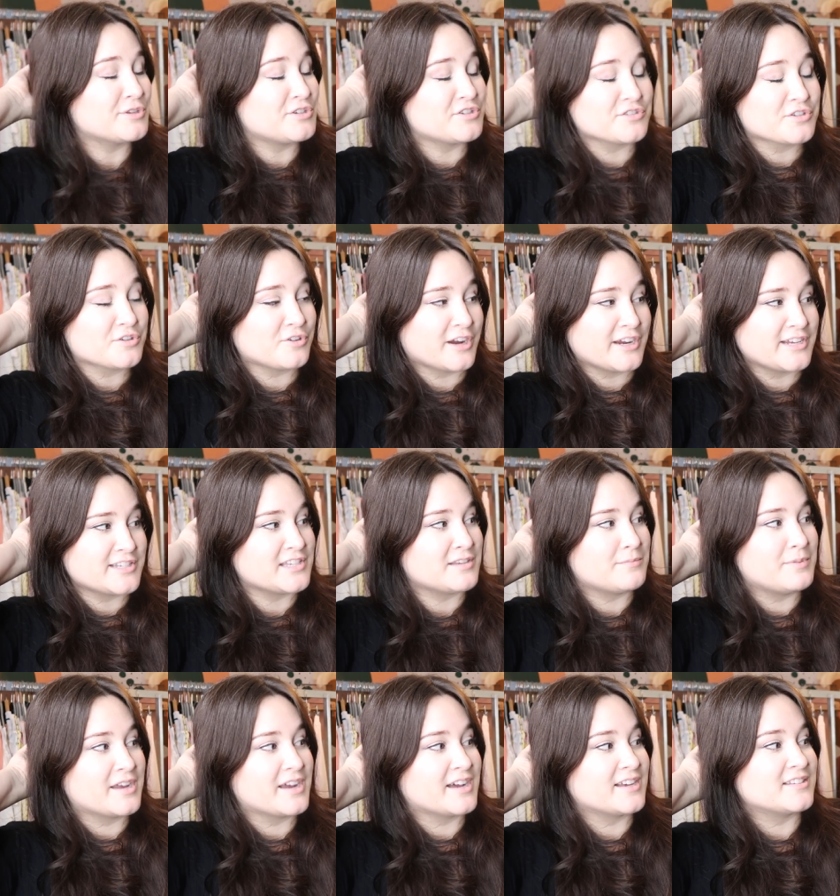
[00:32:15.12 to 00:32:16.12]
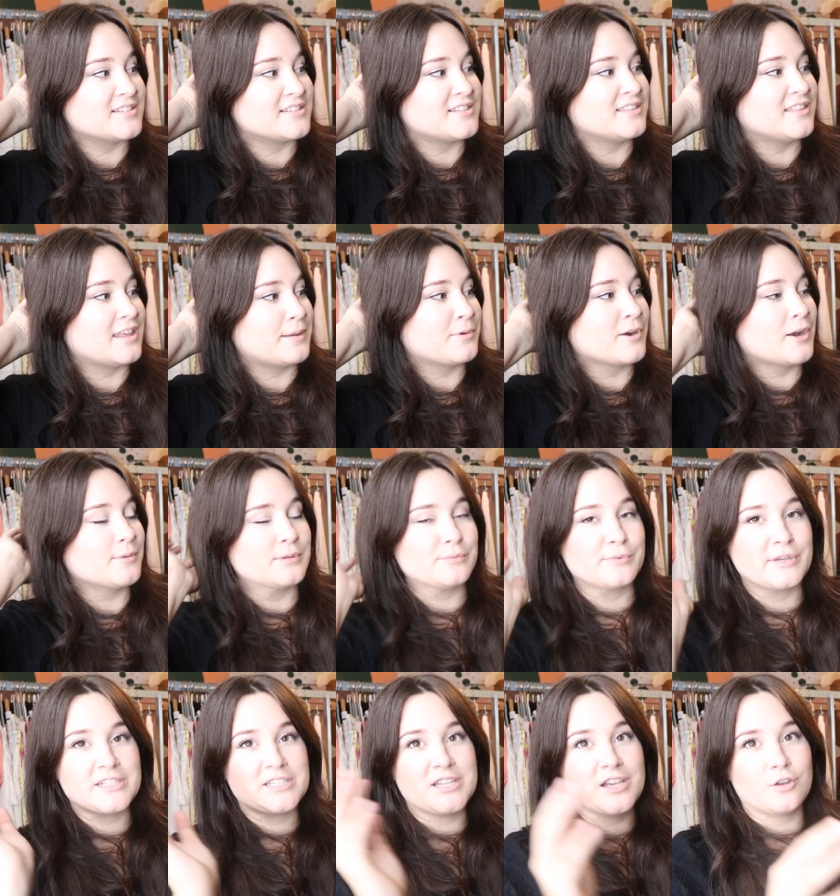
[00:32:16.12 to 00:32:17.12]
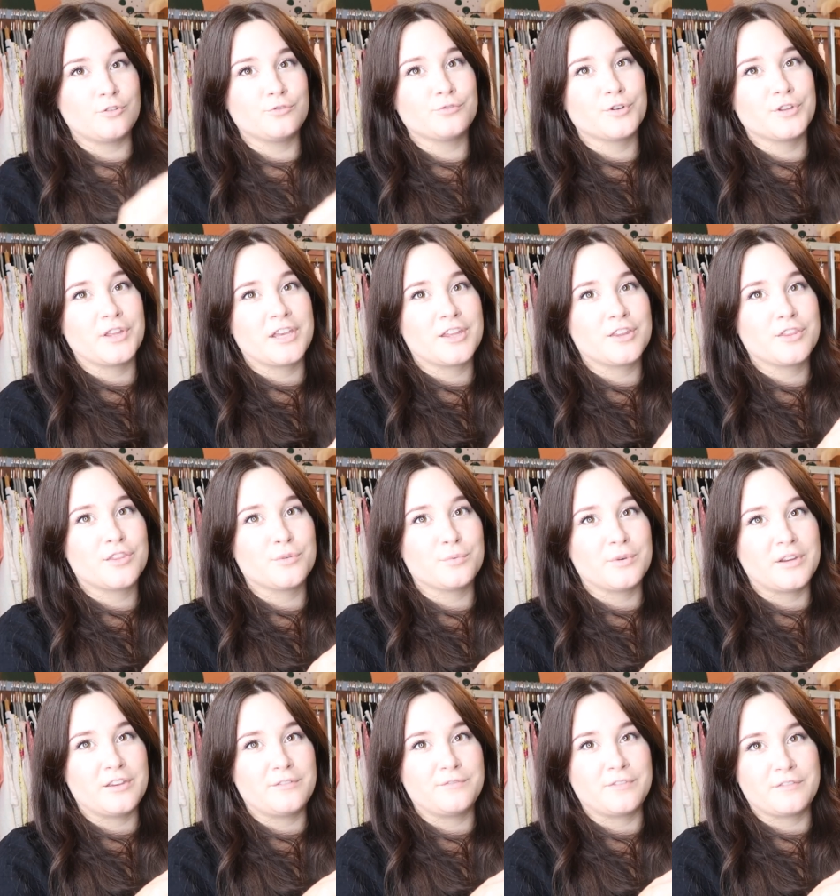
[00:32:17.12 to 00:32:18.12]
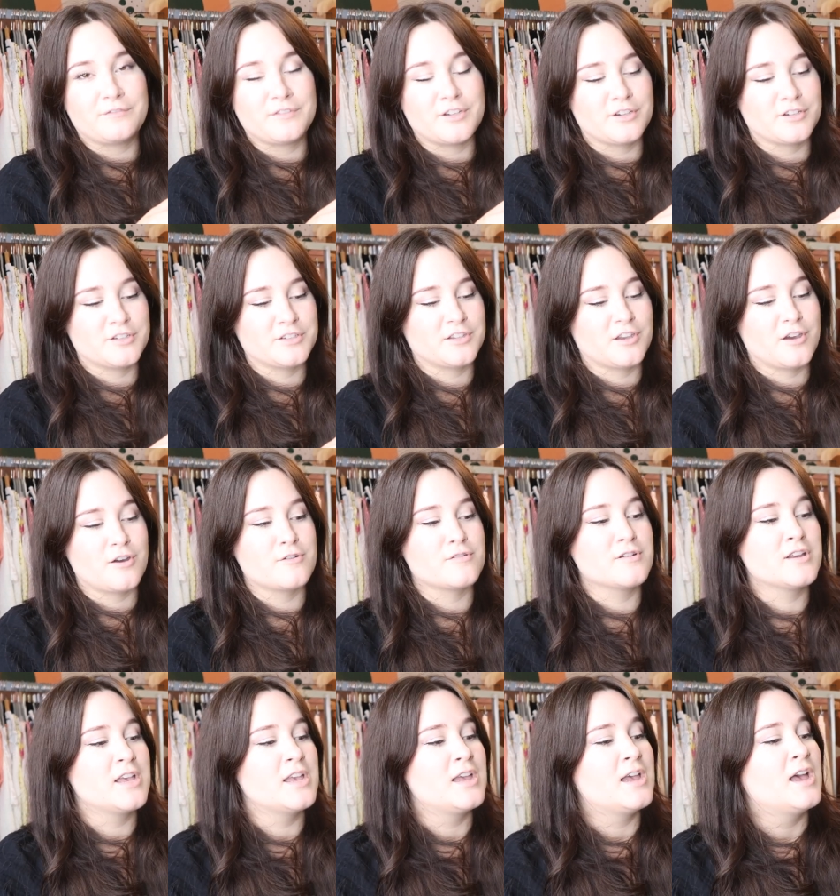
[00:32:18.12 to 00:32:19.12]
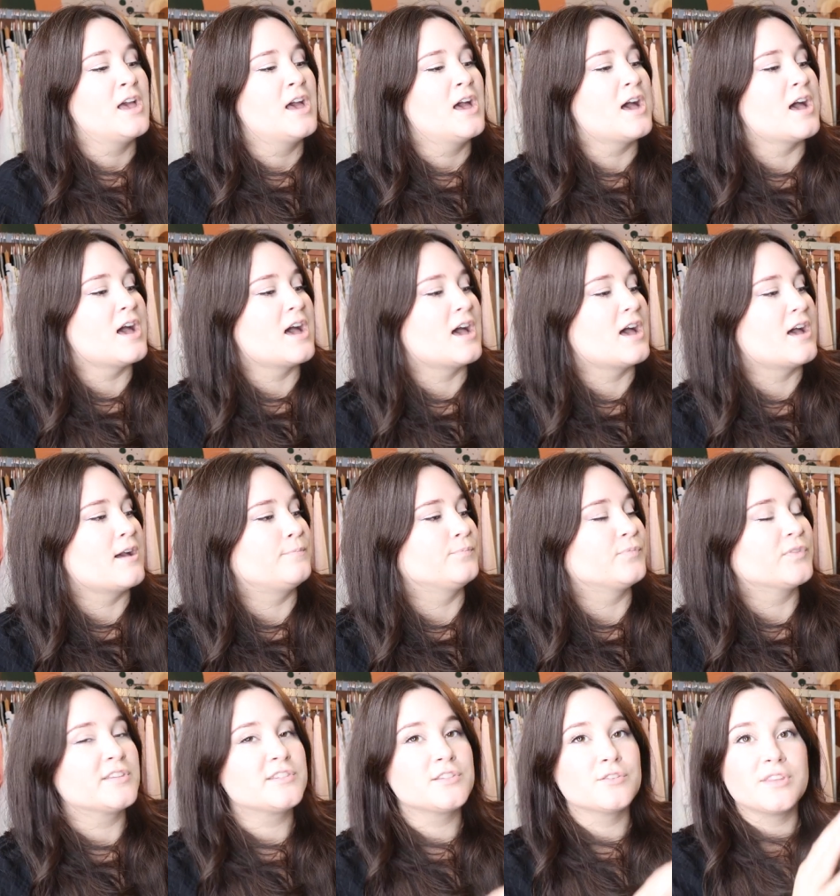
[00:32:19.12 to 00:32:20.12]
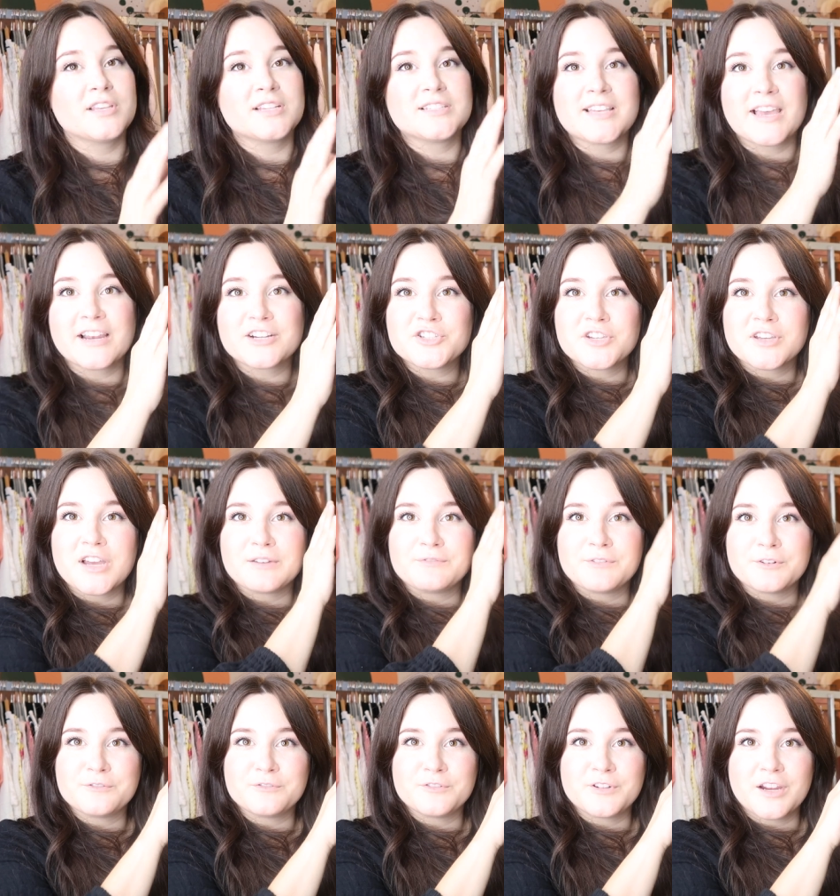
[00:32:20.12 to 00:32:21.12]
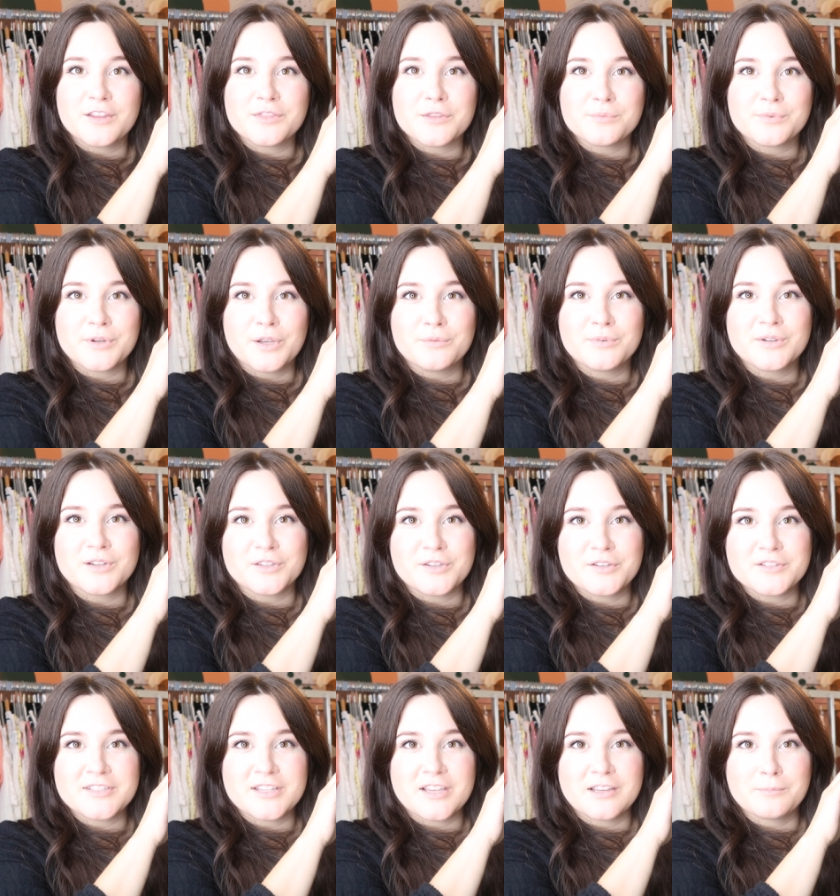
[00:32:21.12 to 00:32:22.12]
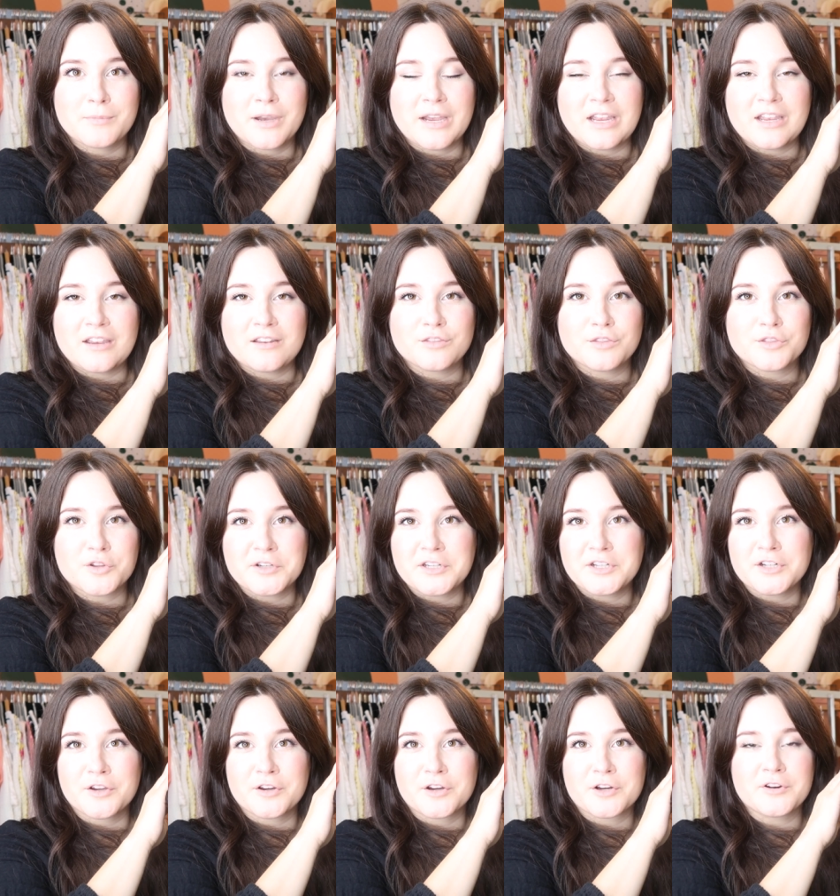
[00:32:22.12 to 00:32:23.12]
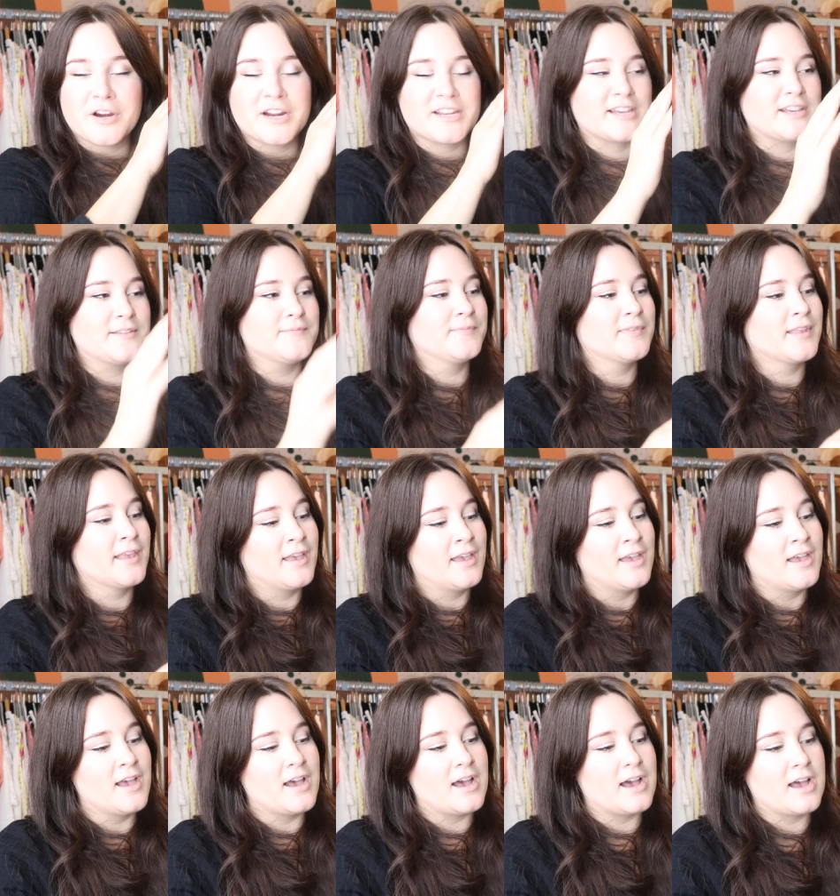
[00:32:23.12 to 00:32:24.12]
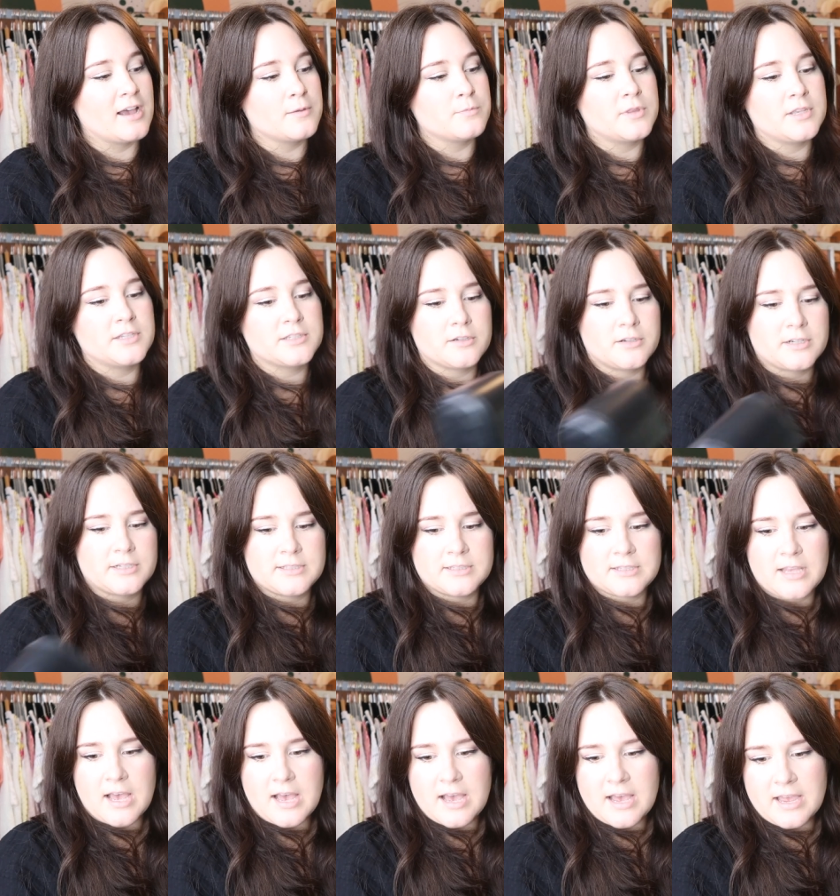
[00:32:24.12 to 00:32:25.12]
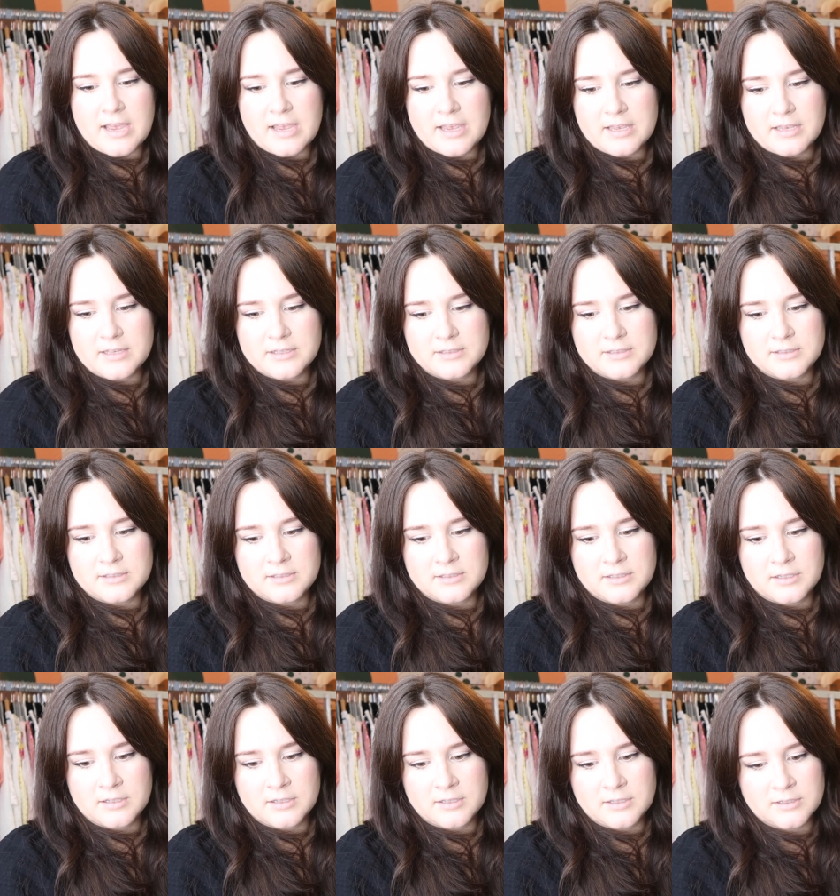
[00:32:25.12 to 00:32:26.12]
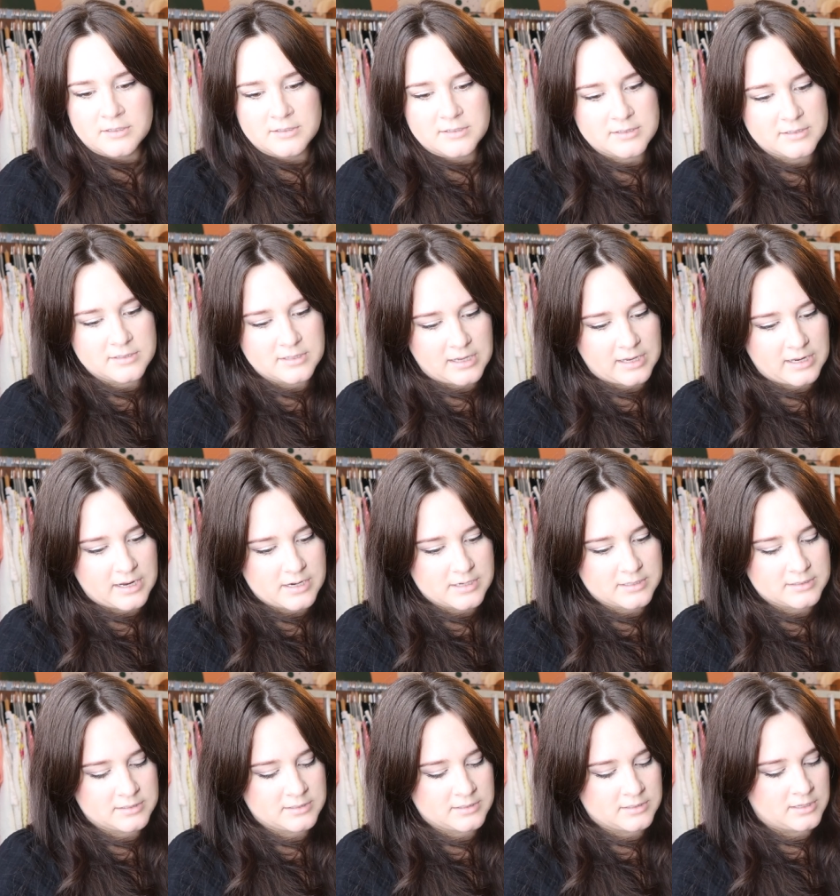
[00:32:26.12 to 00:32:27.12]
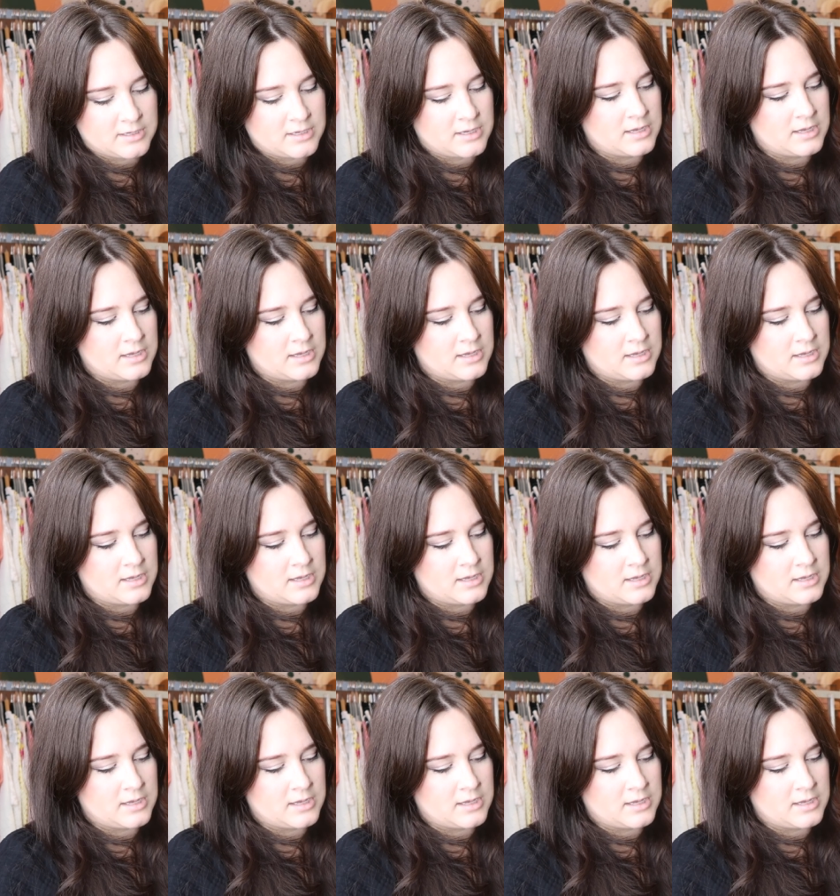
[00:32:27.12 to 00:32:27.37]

which is crazy because they probably retailed for like $350 or so. Um, so these I actually got for free on the Real Real using my $30 credit. Um, these are a size six.